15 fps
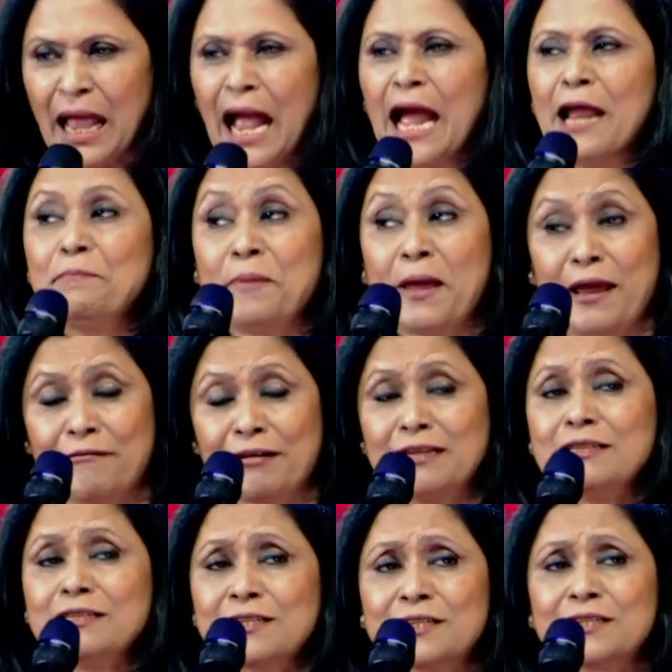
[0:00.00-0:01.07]
And
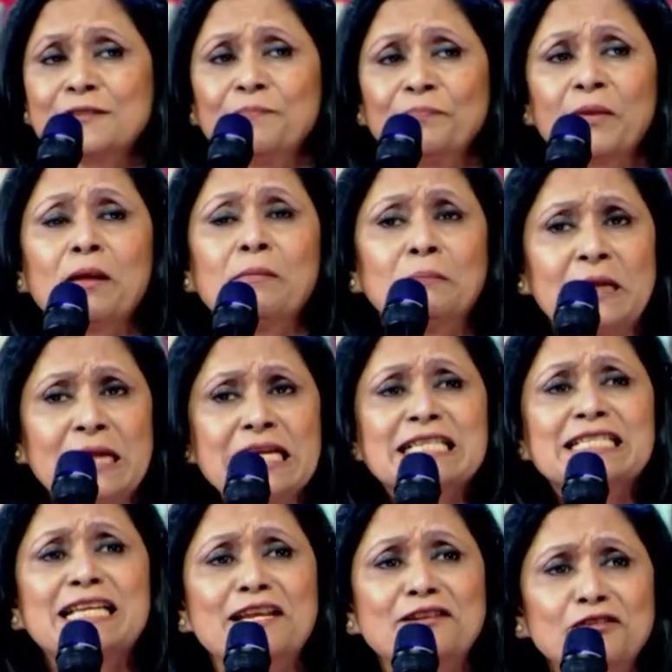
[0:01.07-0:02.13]
parents, please
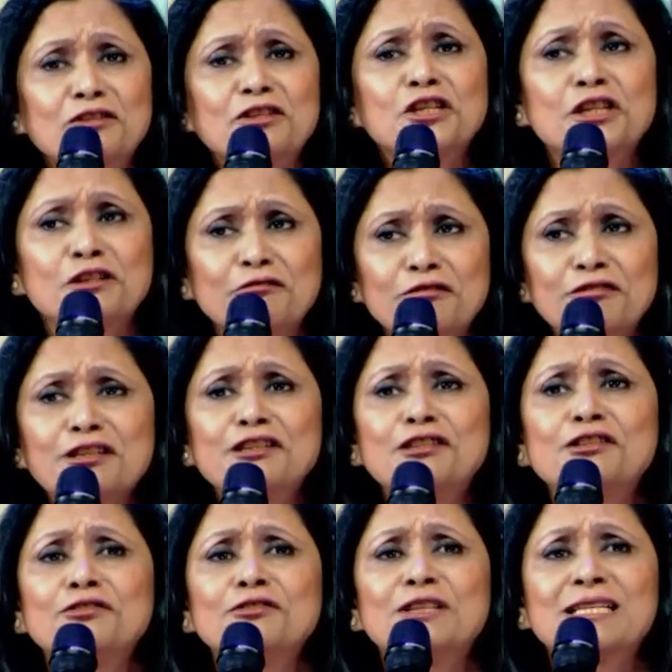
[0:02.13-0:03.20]
send your children
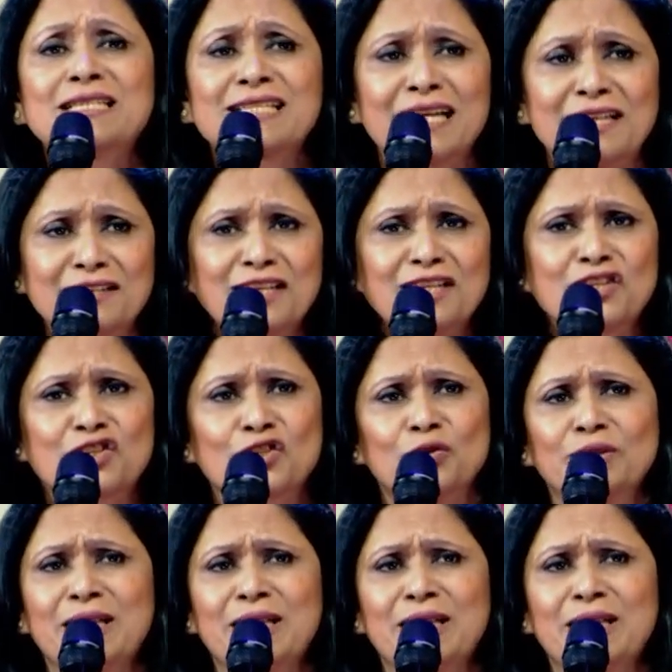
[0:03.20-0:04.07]
to the Sunday school.